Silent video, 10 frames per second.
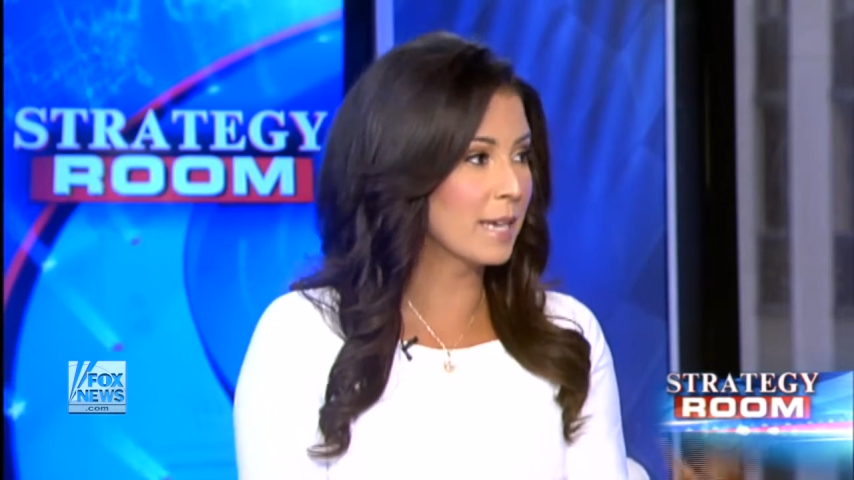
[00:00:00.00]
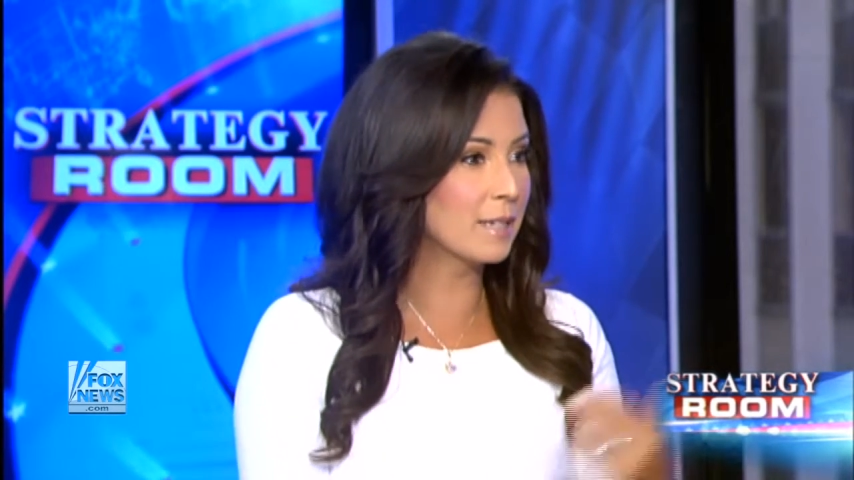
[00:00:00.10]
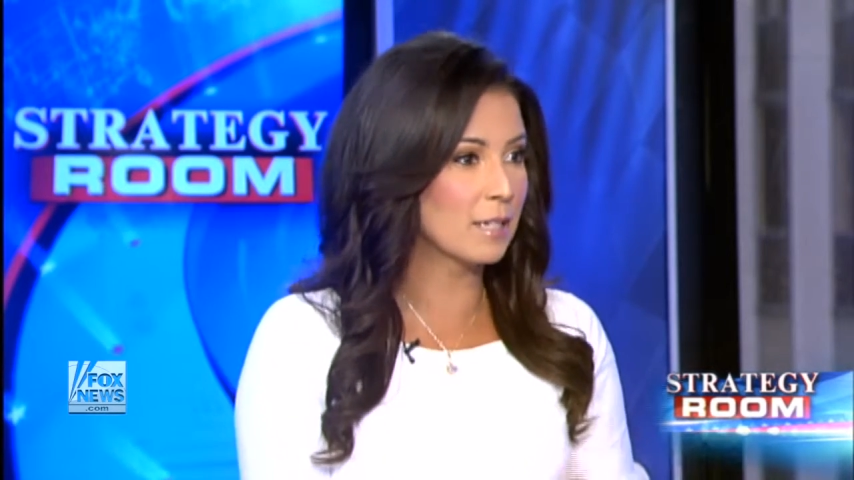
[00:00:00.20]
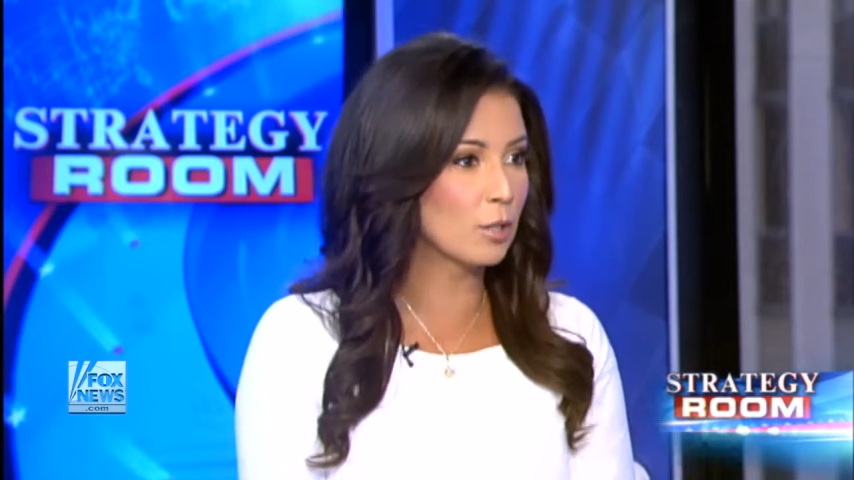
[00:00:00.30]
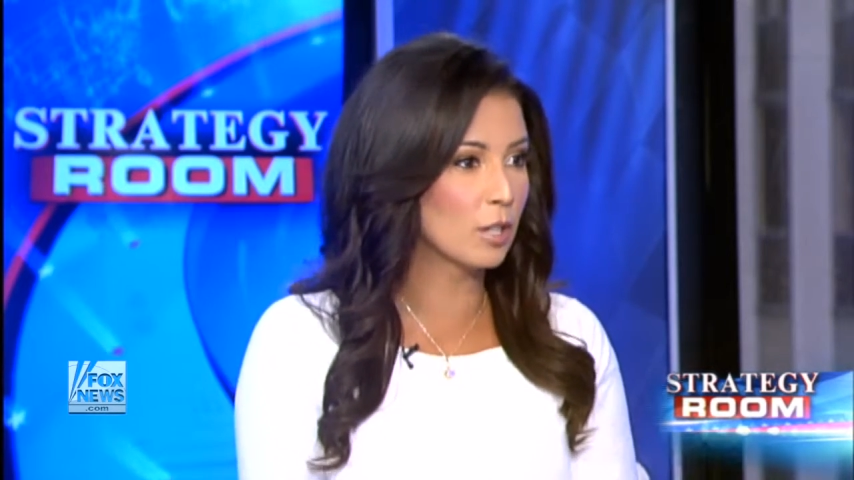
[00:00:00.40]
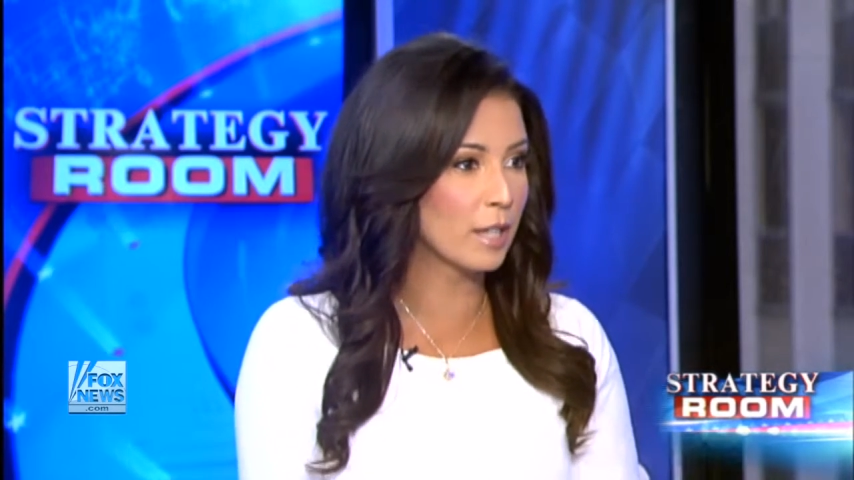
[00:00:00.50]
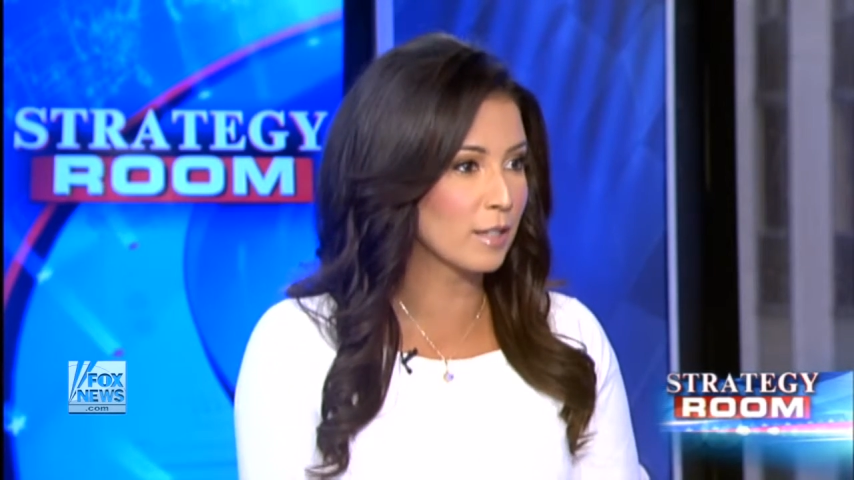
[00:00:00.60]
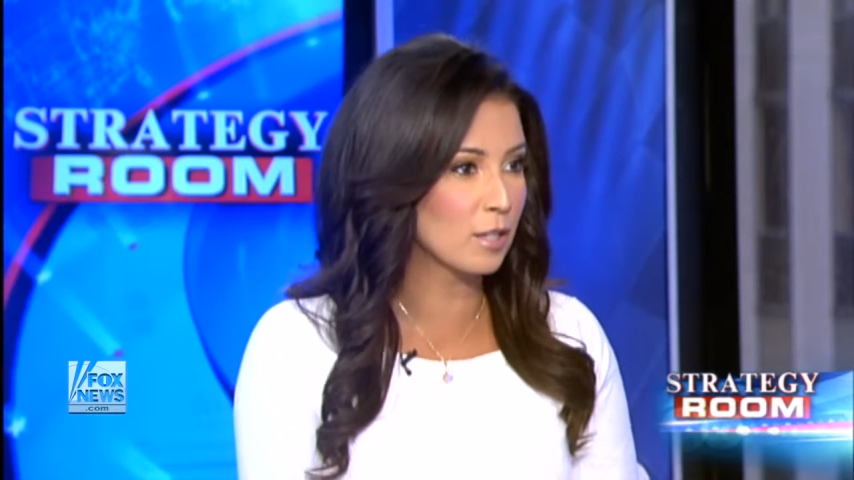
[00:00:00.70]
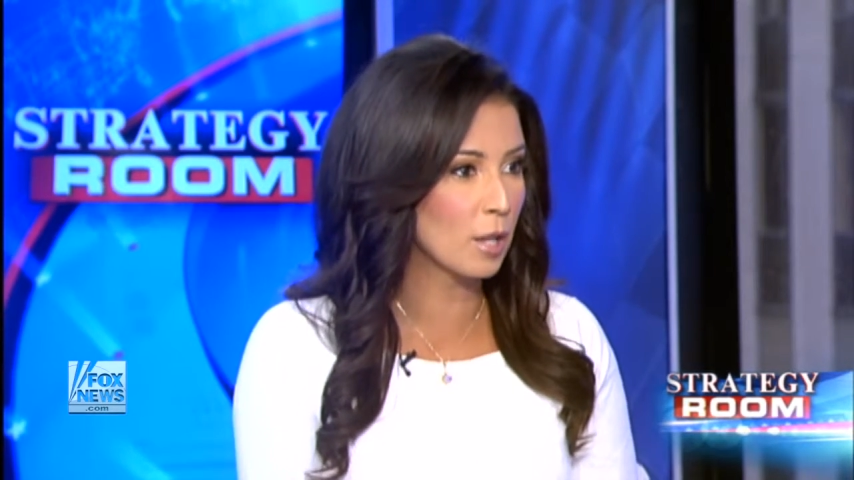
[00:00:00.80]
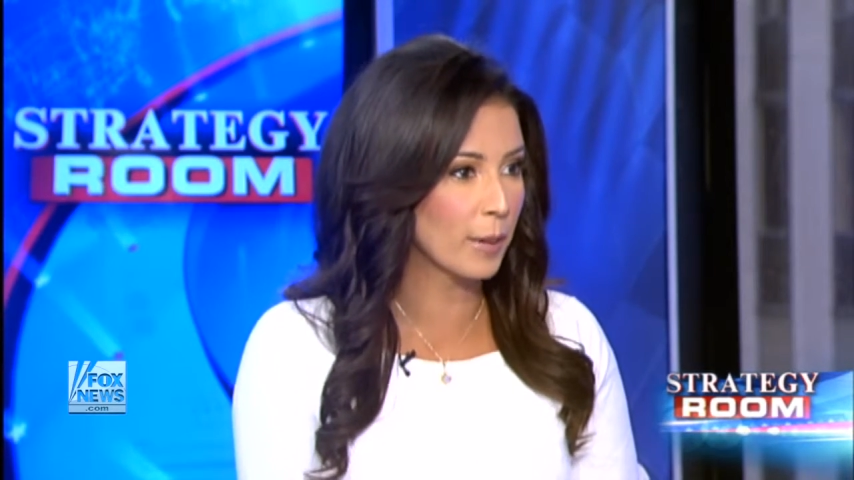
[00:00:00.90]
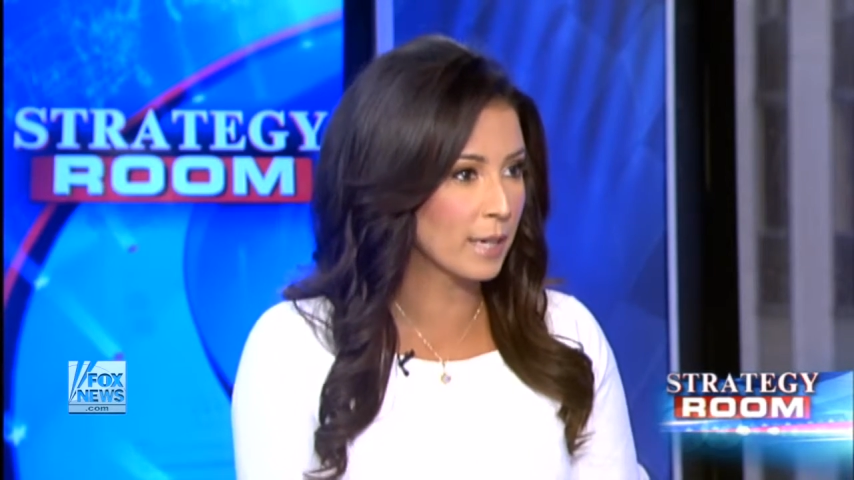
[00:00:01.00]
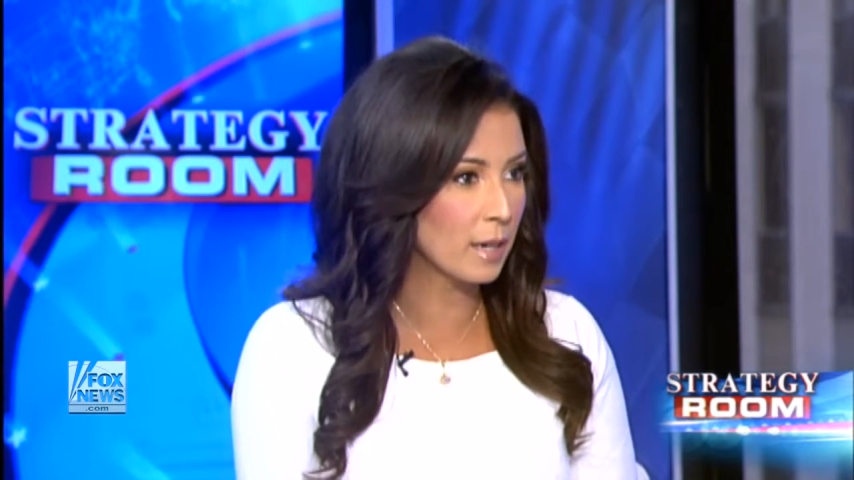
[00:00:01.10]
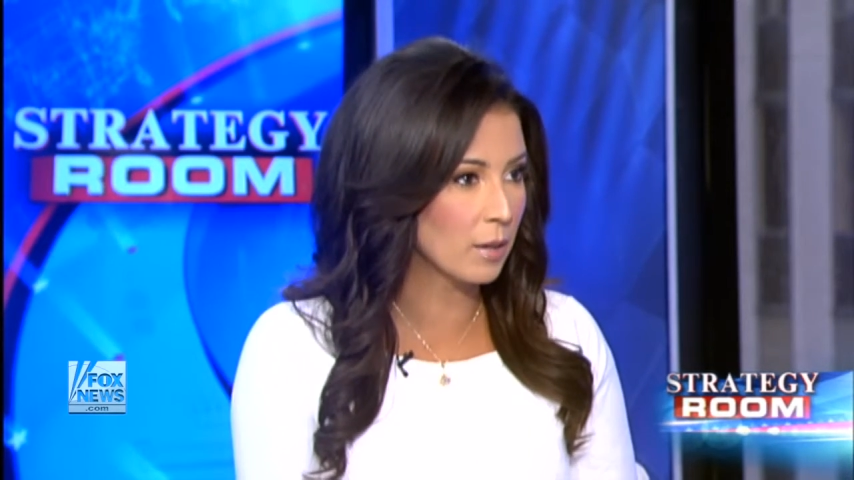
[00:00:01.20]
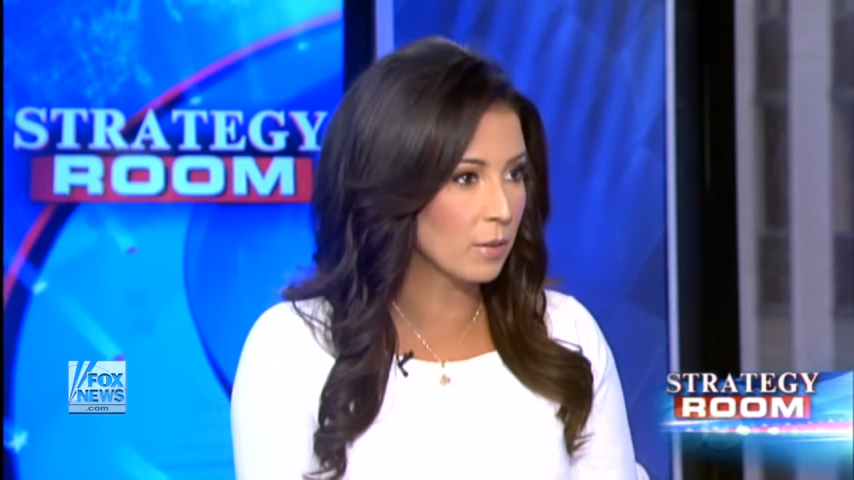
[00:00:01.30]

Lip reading: It doesn't look like it's slowing down.